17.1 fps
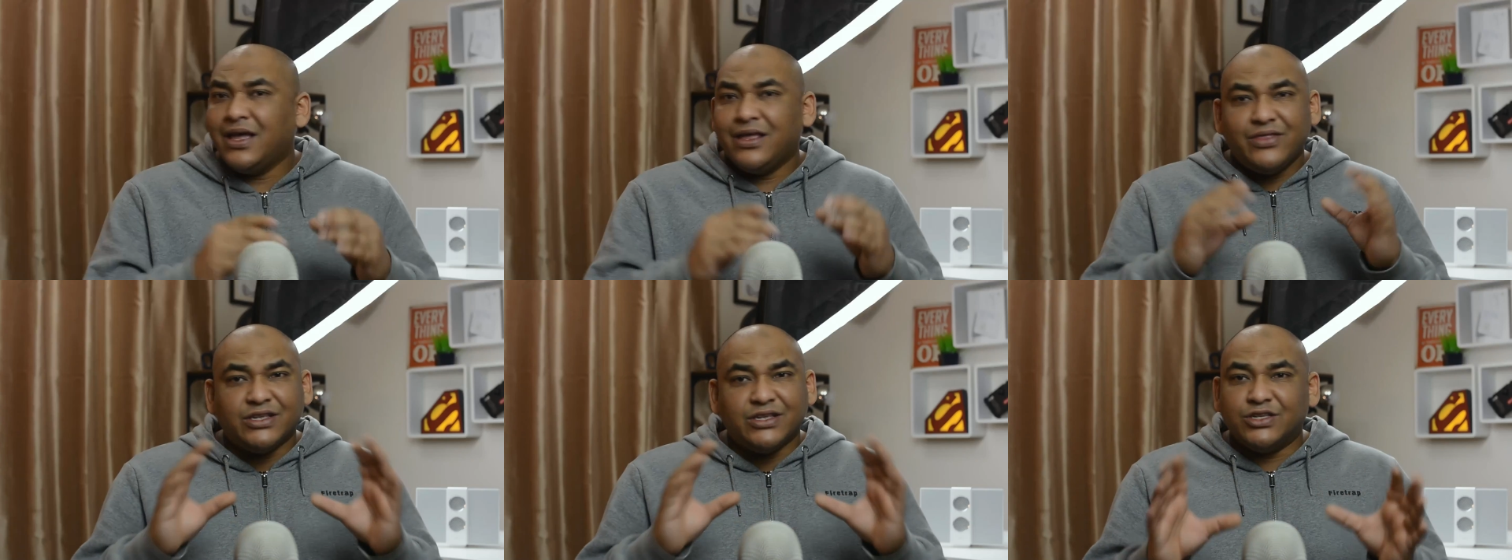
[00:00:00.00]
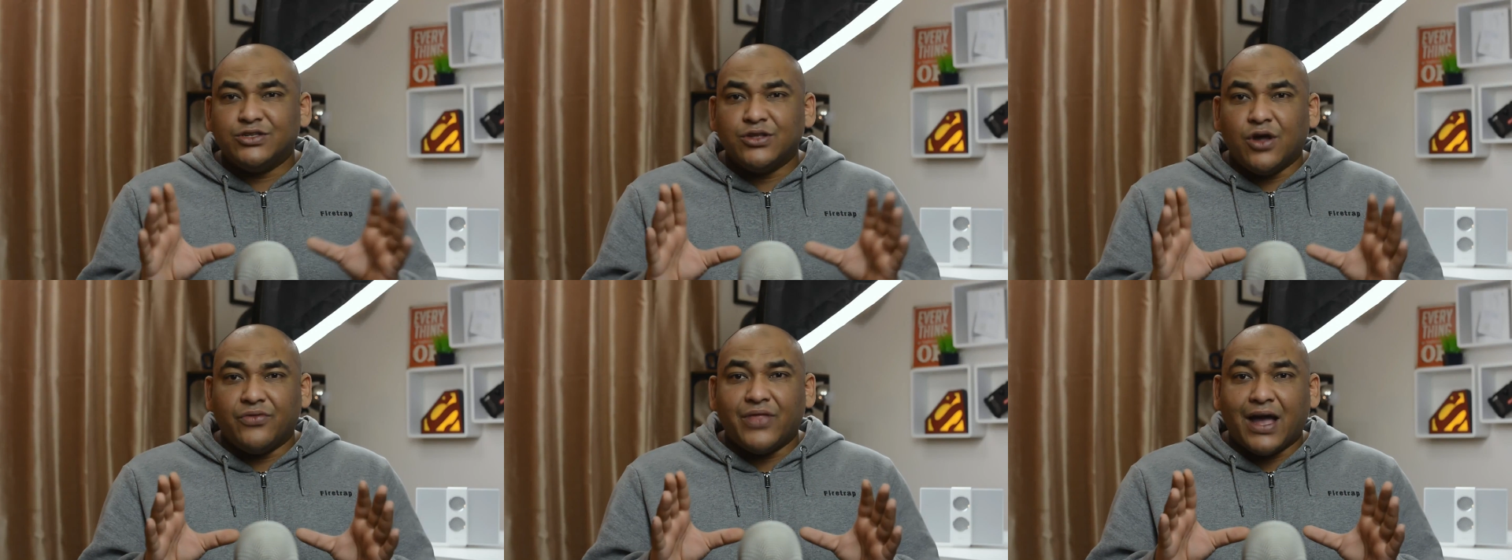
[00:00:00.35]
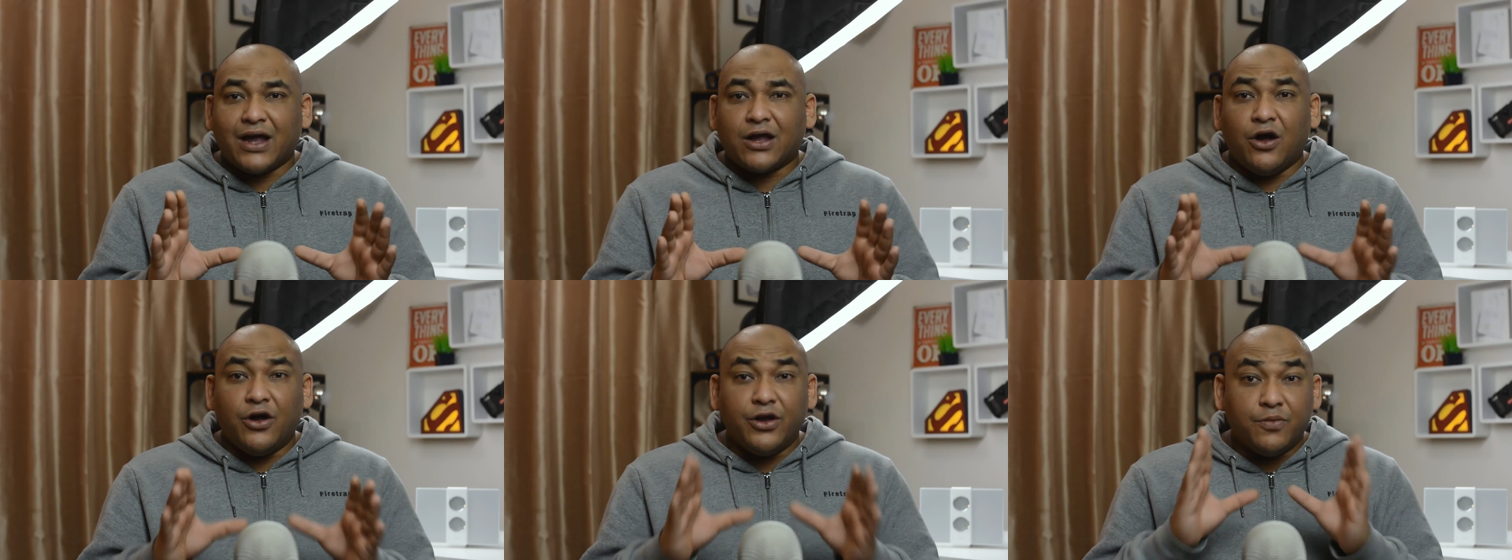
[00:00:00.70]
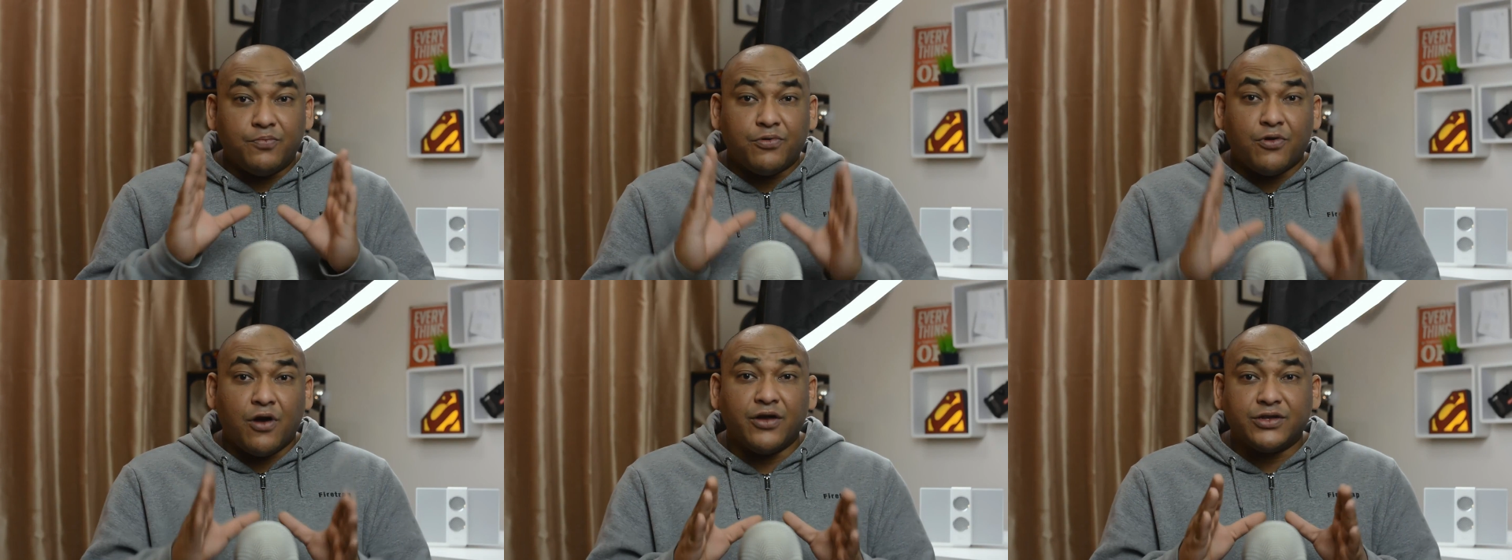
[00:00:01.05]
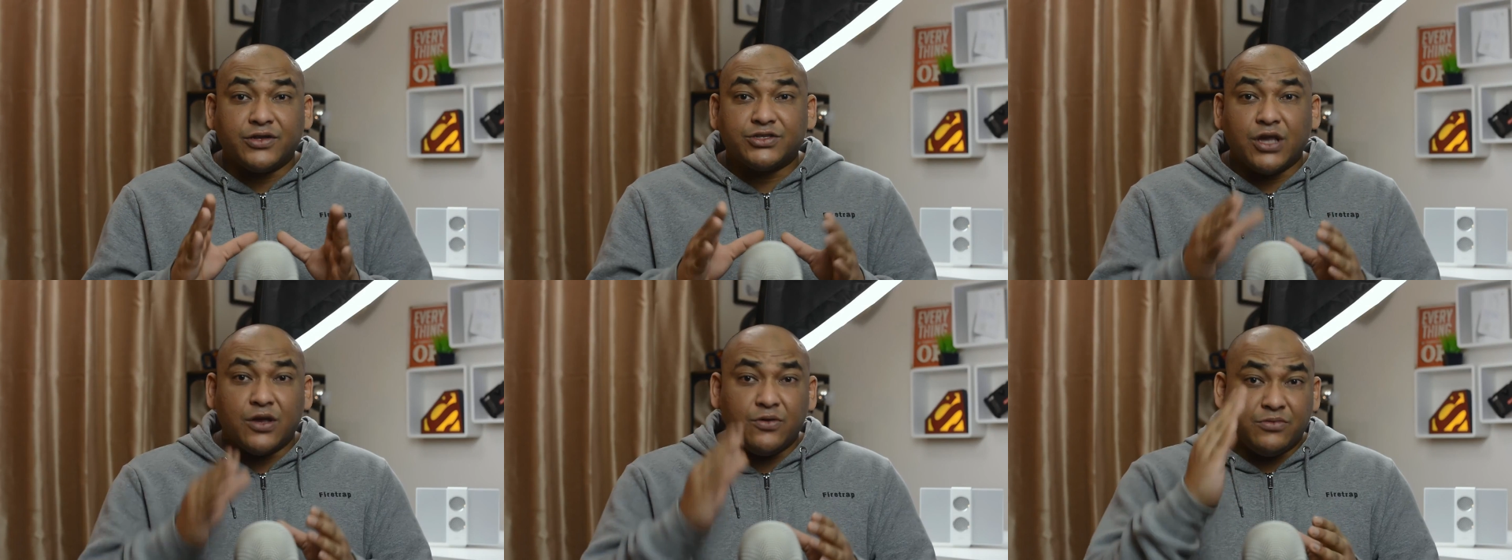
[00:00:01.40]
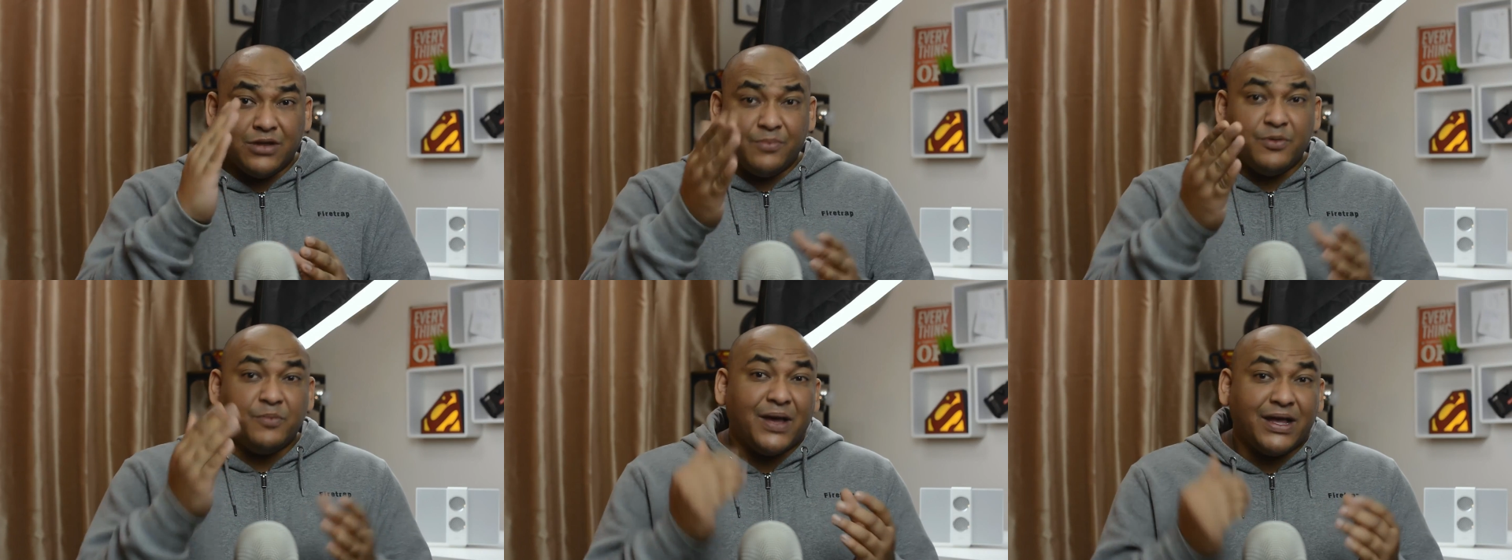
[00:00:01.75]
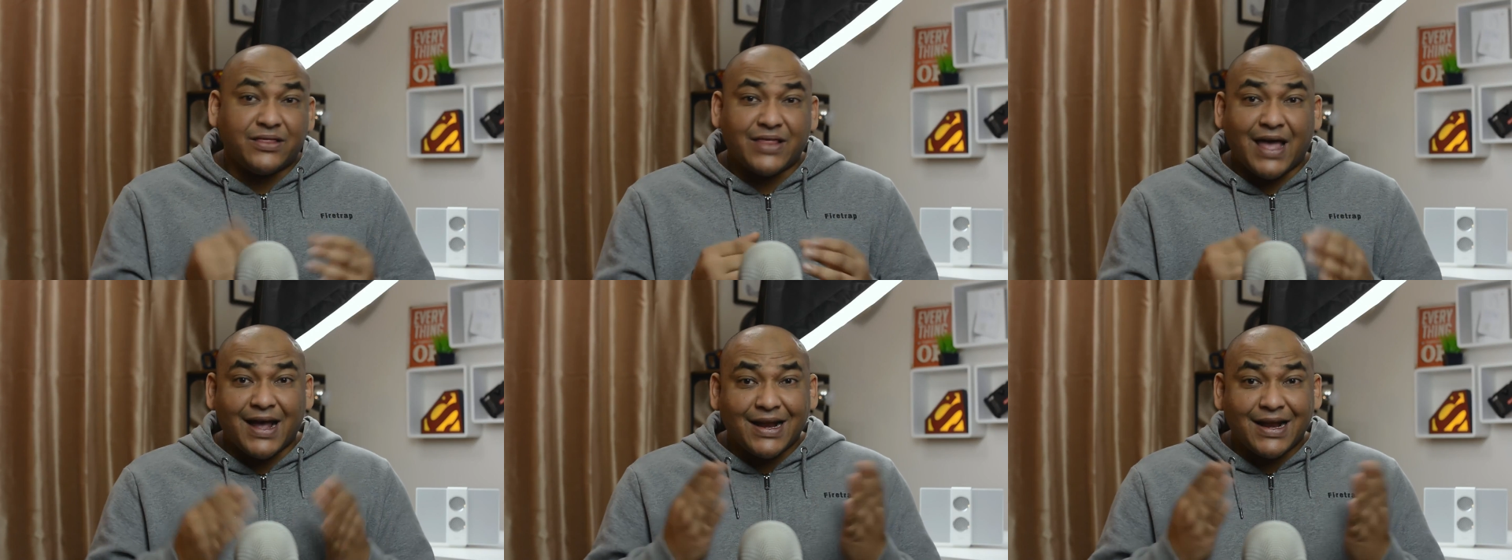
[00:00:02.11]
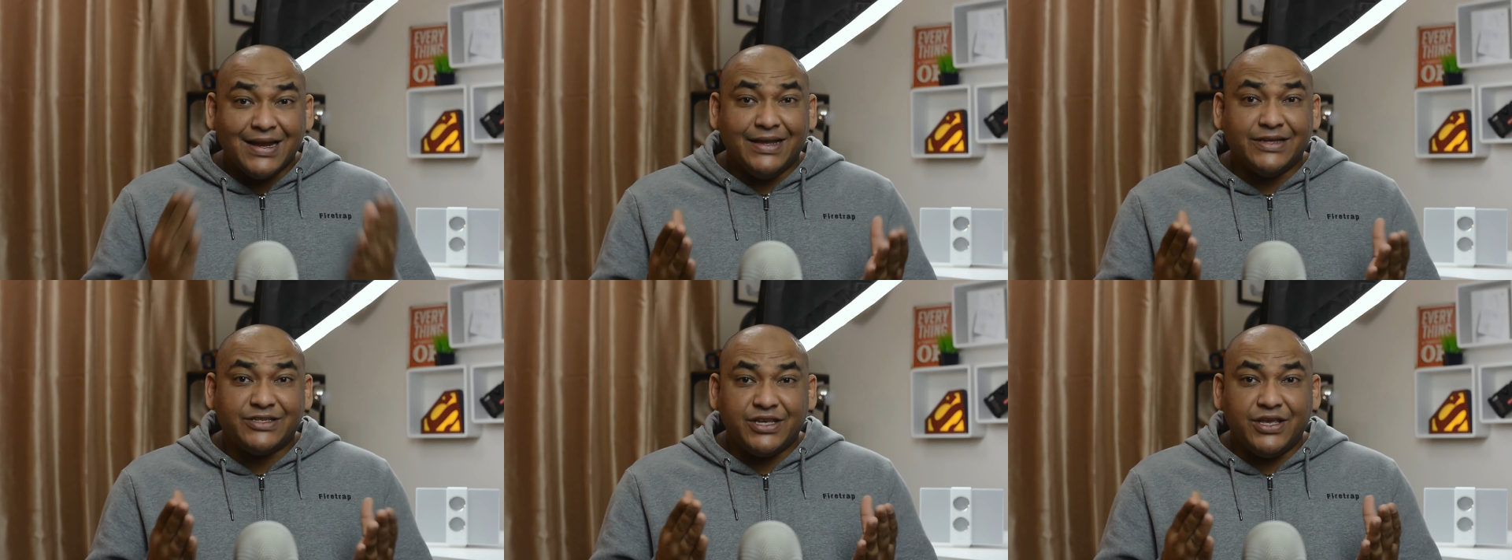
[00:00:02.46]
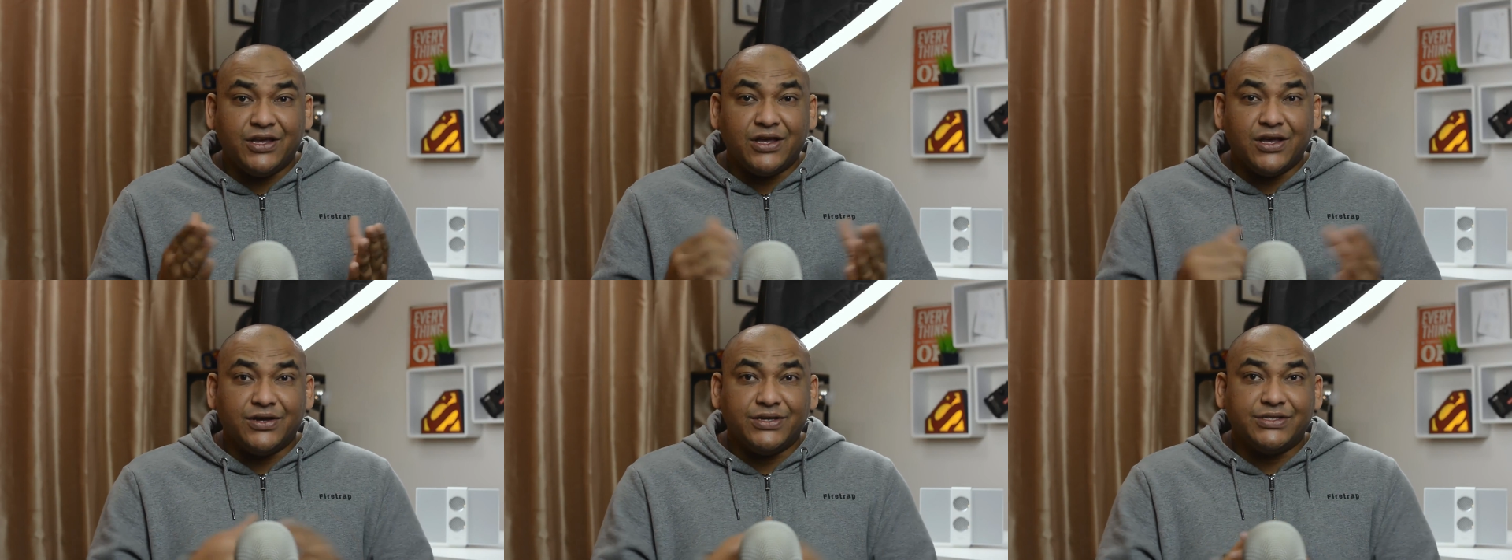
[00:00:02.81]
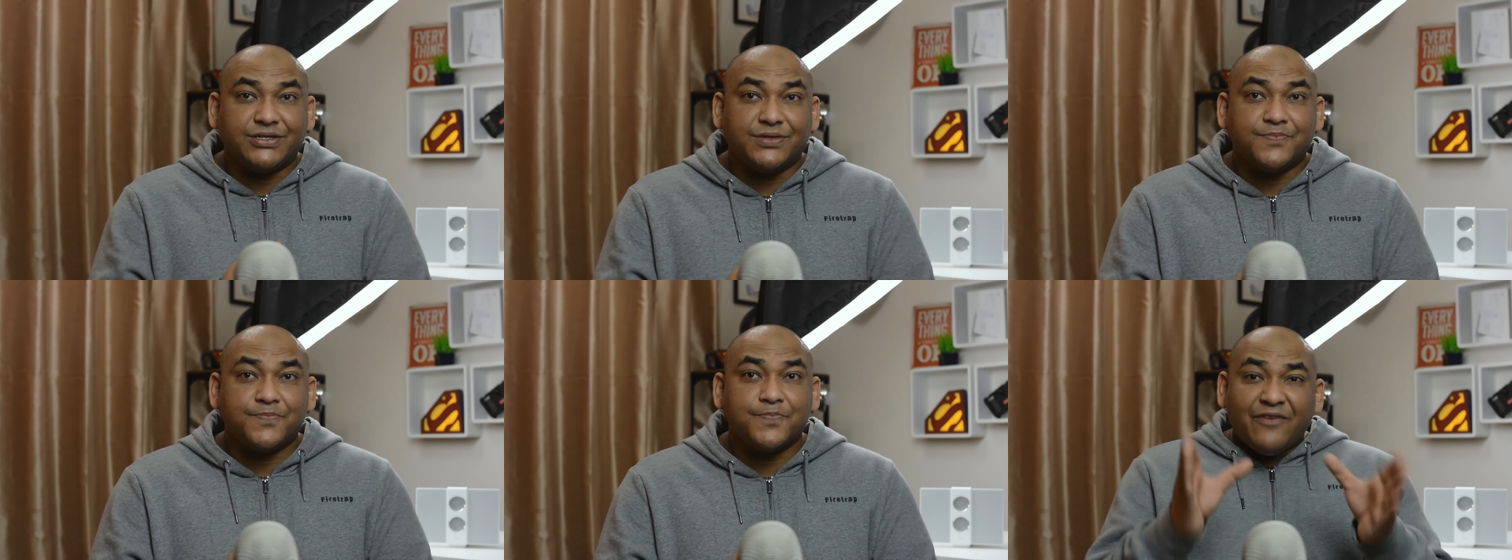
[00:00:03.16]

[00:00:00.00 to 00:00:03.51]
This is not that kind of product, so let me make that clear to you guys.